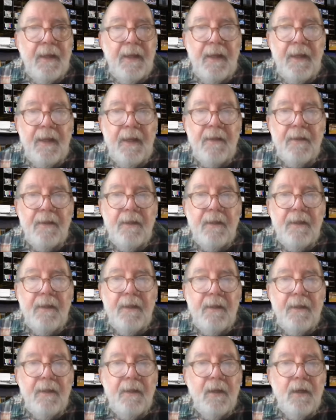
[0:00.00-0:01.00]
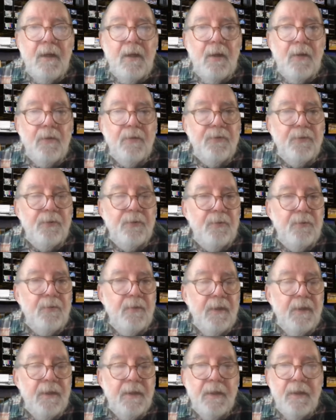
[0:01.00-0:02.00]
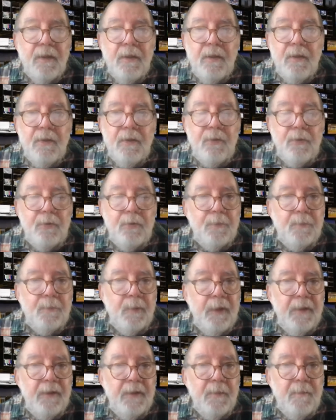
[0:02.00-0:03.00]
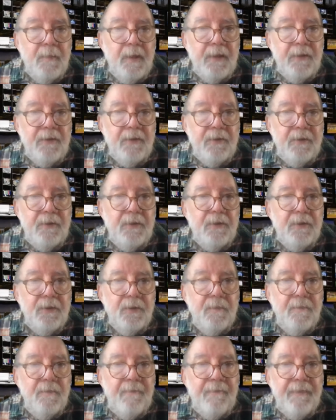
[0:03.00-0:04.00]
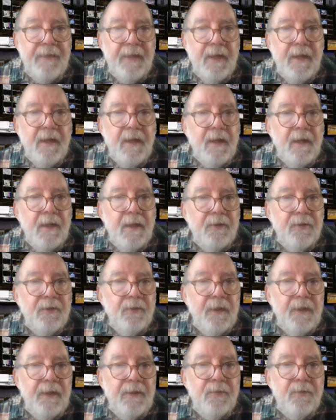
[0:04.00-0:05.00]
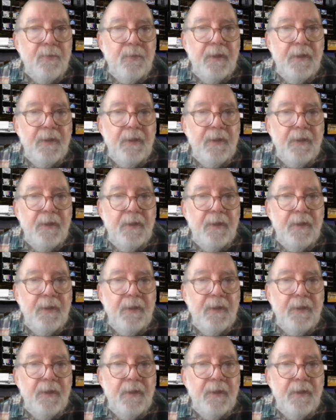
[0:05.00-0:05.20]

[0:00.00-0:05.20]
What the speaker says: and also to spread the message. So that's